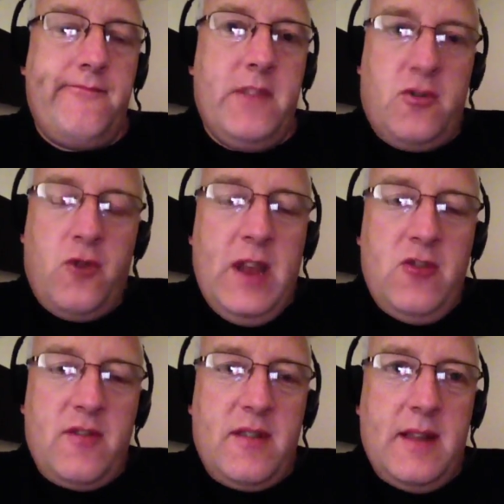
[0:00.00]

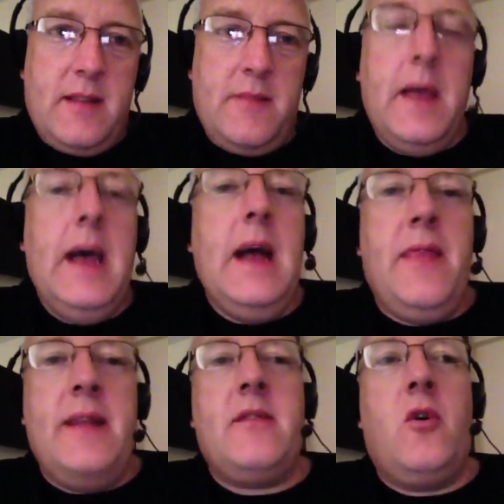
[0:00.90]
Strange, isn't it?
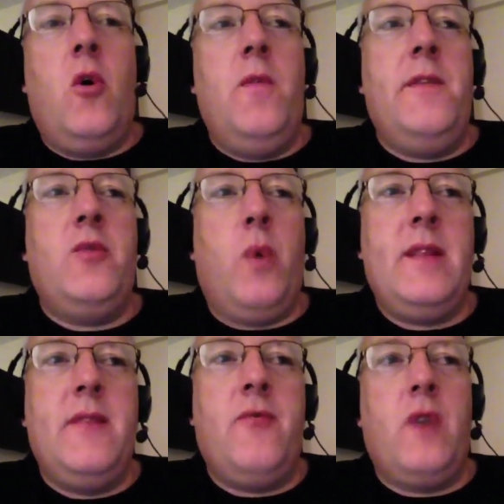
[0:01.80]
That's called the
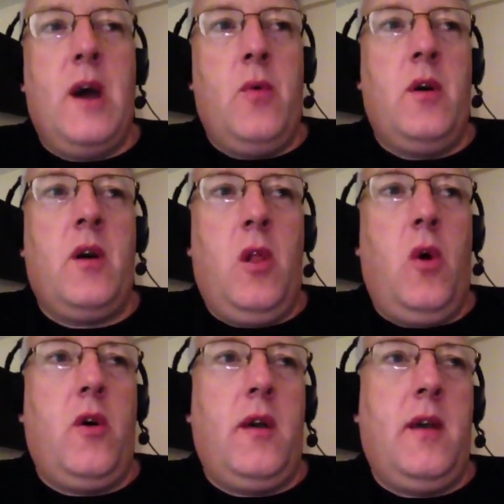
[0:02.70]
24-hour
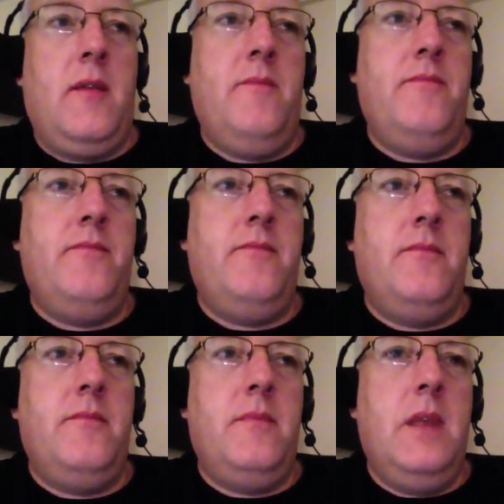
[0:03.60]
clock.
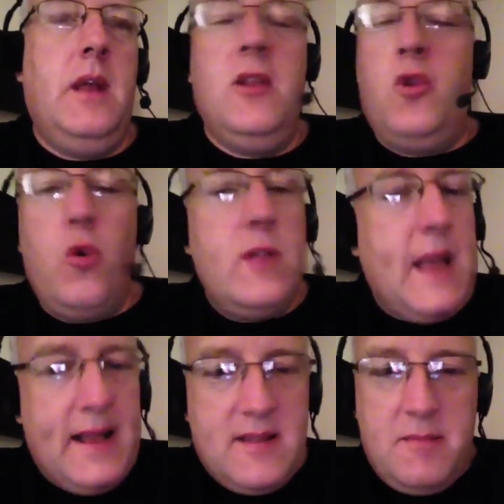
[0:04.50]
Don't
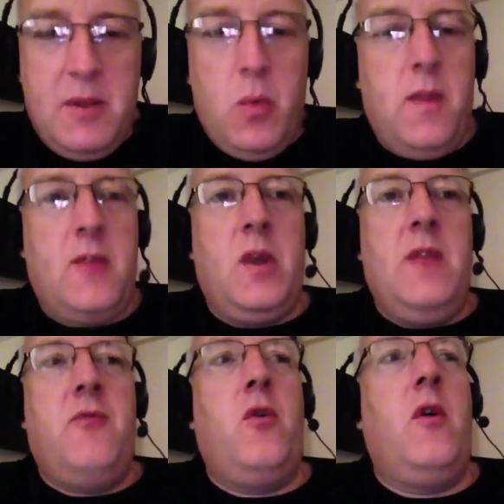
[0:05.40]
ask me where the
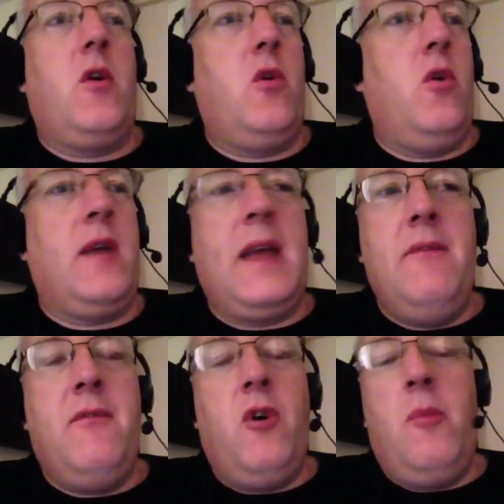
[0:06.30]
24-hour clock
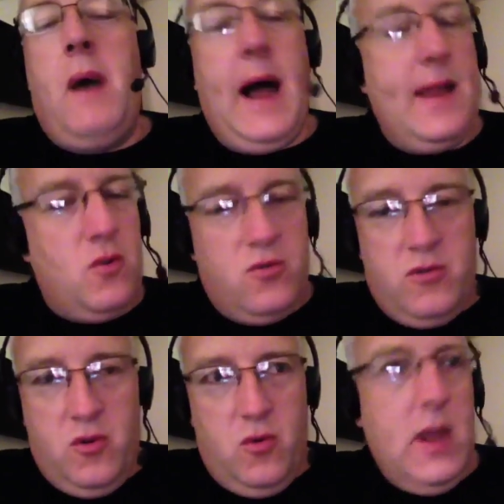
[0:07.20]
came from, I don't
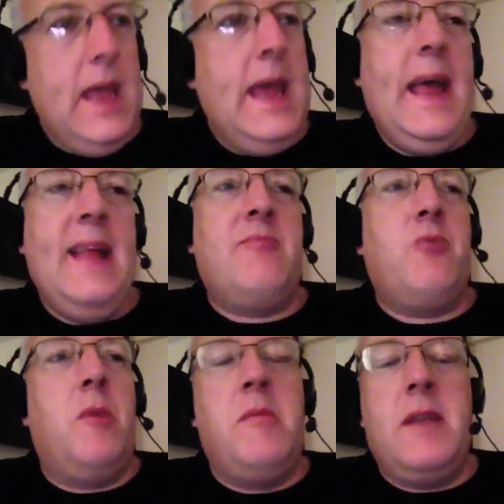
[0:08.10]
know. It's
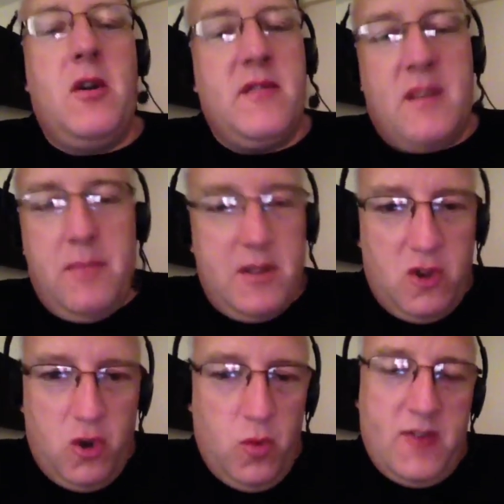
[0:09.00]
probably got something
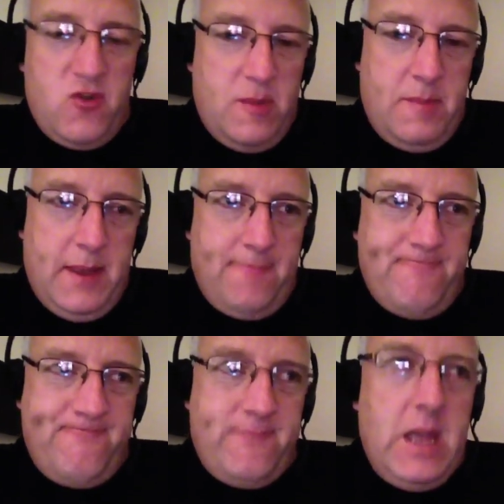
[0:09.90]
to do with shipping.
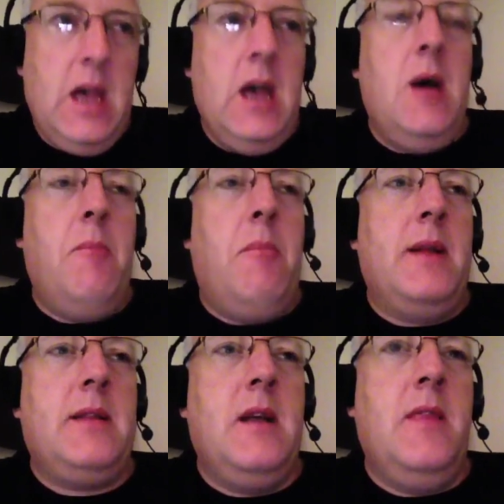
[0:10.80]

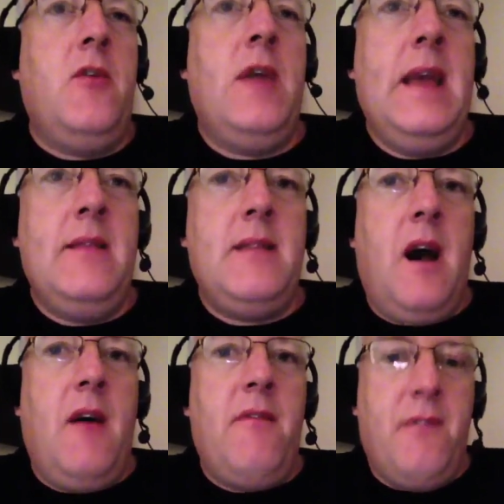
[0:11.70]
But there is
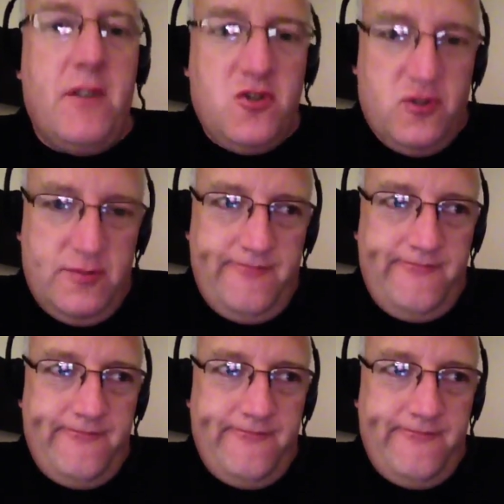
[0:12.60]
a version